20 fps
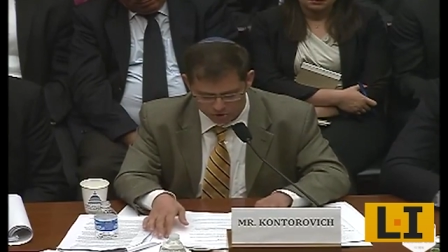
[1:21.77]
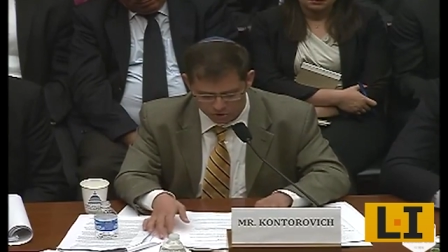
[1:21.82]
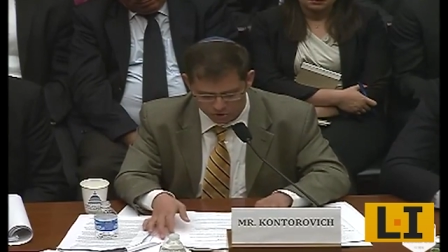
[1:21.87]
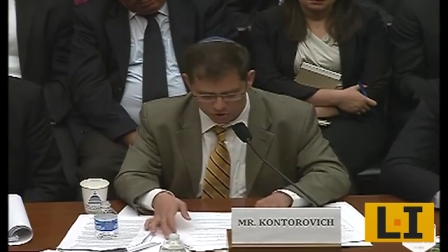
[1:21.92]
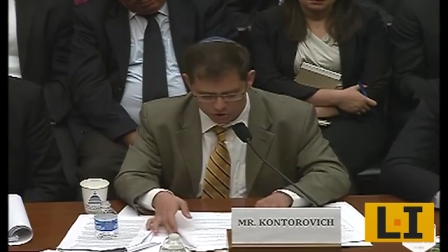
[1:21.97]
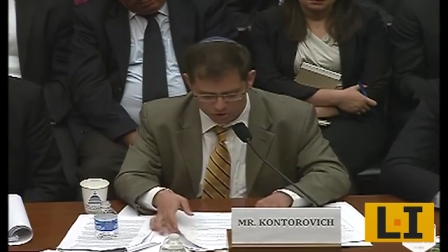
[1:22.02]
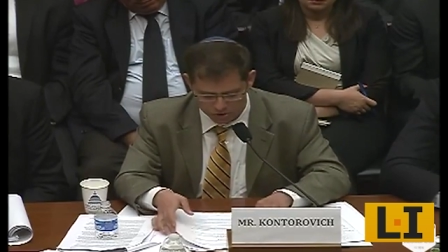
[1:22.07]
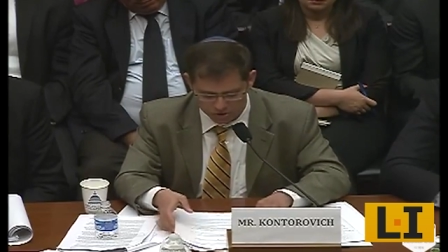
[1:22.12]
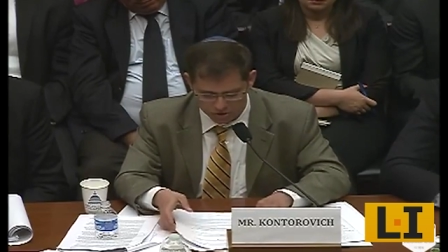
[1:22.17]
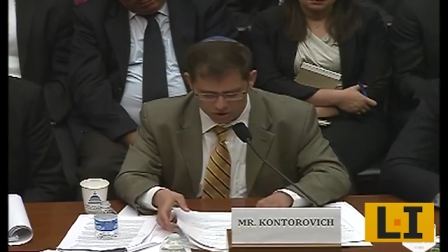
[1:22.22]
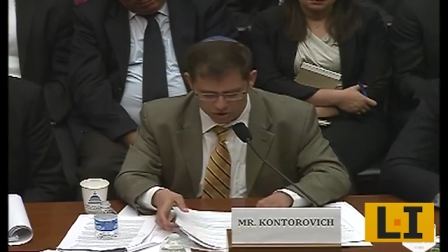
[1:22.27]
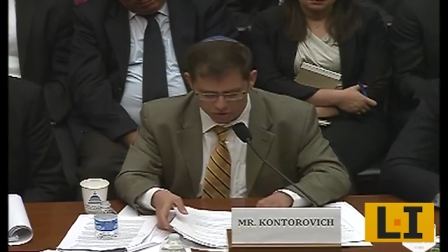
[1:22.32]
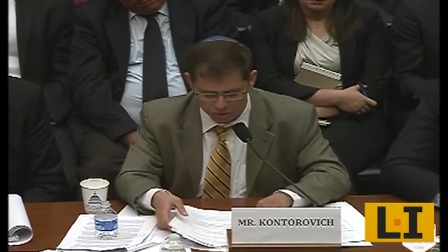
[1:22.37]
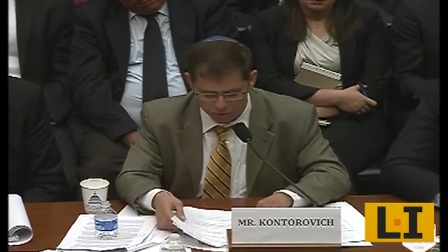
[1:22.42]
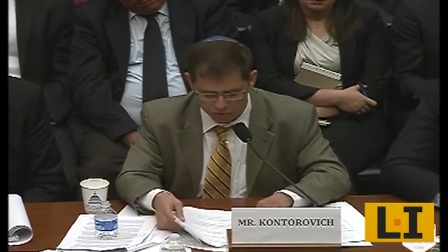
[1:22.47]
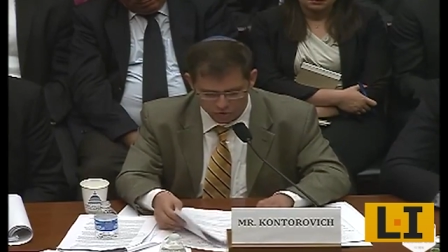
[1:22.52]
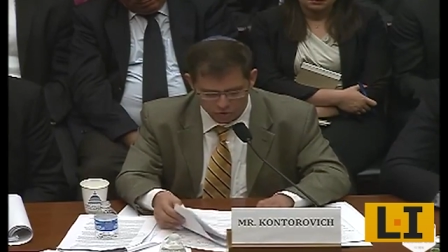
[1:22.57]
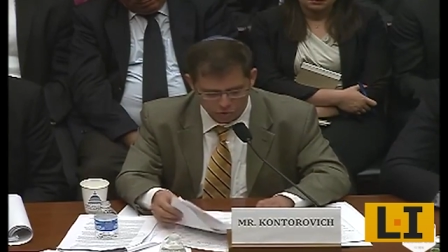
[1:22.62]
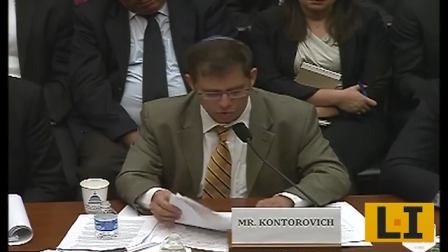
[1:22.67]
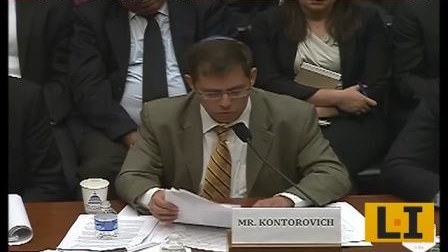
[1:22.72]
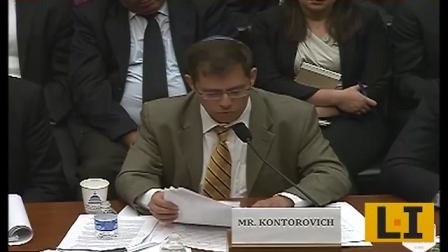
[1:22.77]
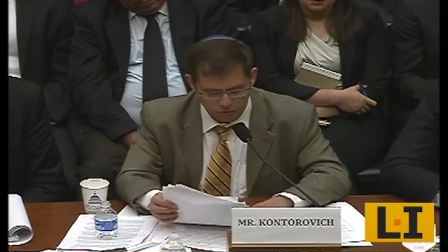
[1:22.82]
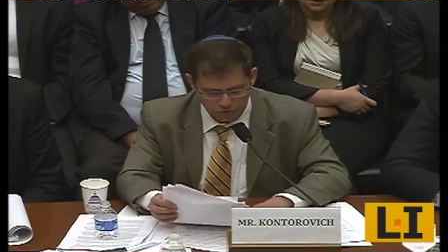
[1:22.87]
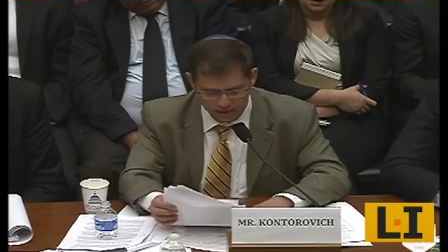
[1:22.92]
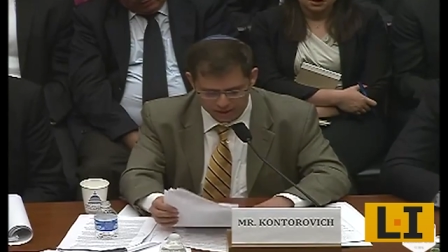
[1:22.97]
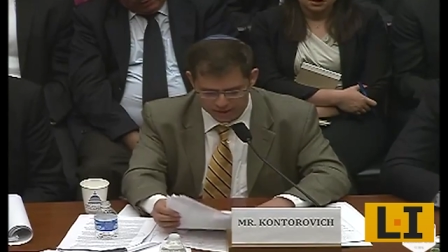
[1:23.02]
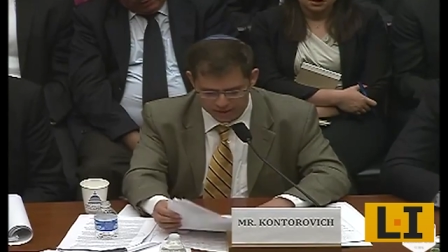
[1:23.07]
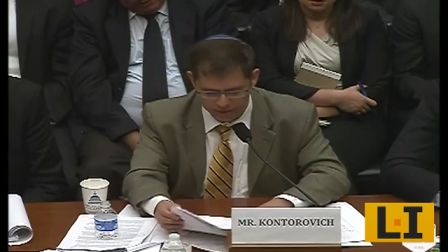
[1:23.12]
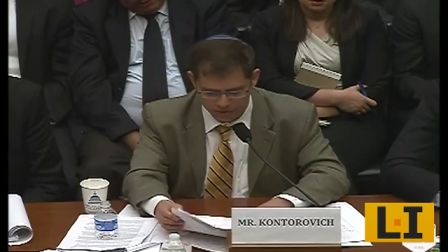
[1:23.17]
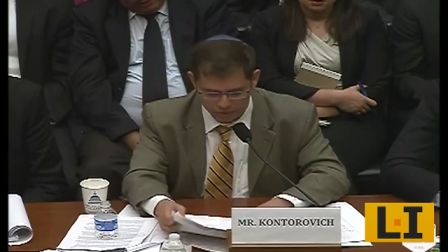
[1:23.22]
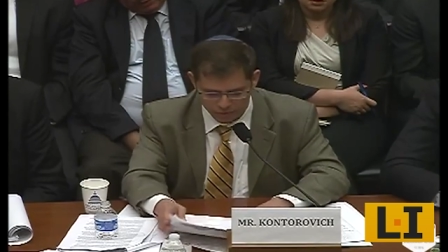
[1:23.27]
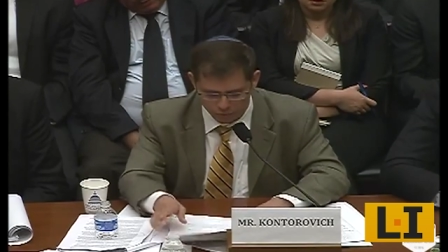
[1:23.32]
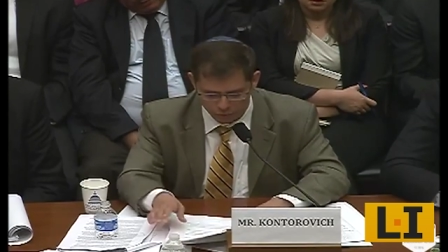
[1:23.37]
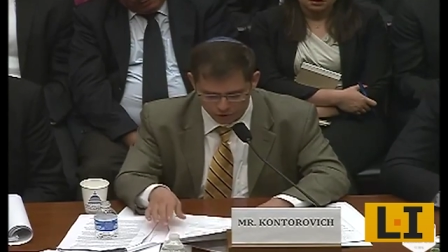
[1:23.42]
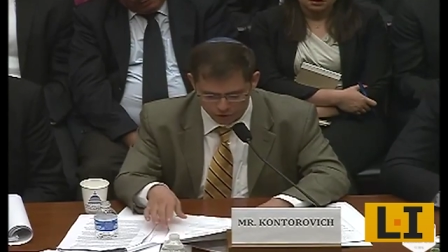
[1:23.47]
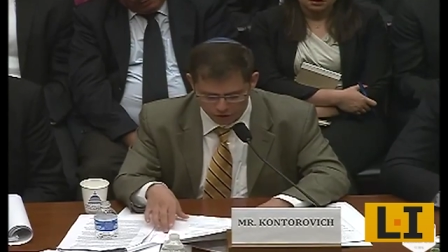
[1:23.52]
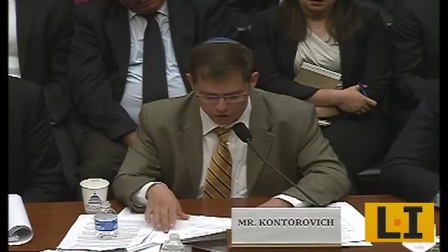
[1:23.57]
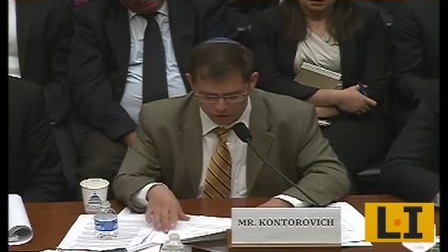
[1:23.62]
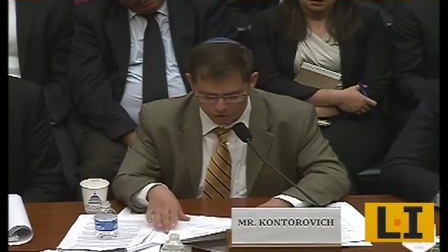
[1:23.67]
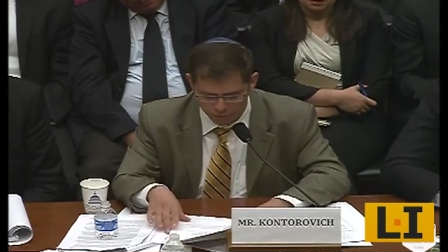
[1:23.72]
laws to deal with the new face of the
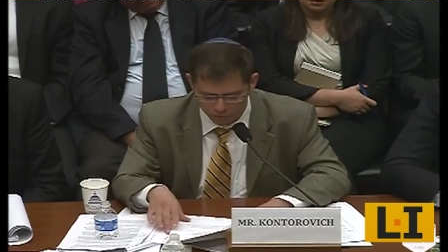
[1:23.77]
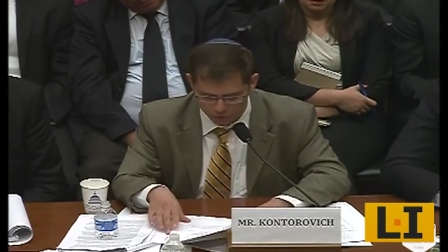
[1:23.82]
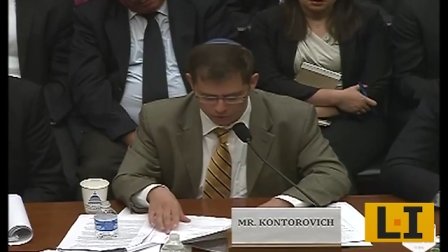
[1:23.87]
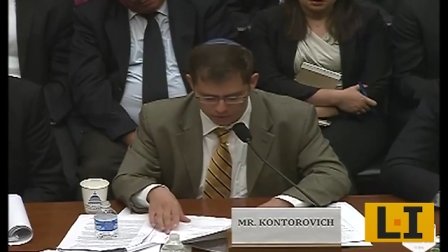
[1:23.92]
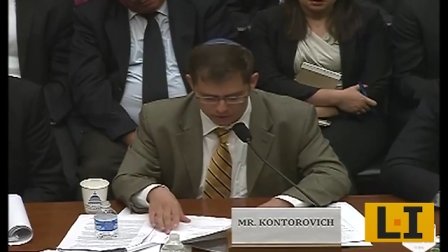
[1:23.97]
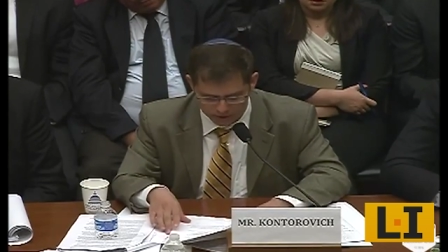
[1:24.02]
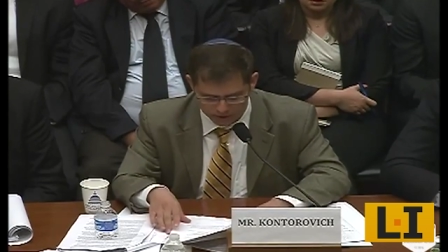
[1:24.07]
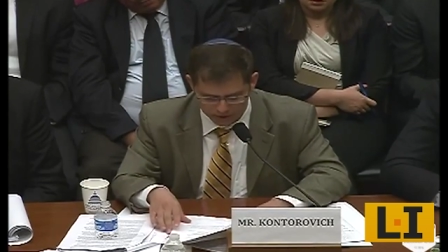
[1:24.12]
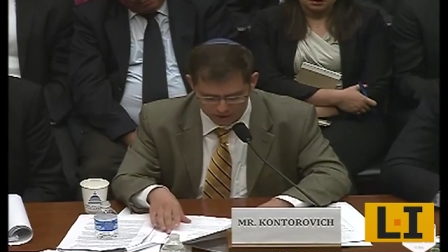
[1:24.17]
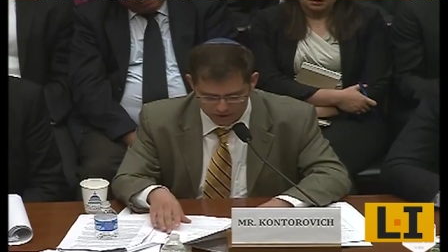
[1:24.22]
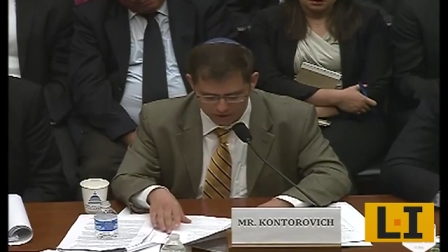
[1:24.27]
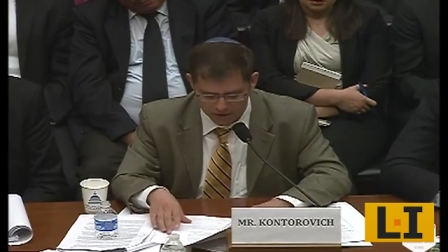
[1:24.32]
boycott movement.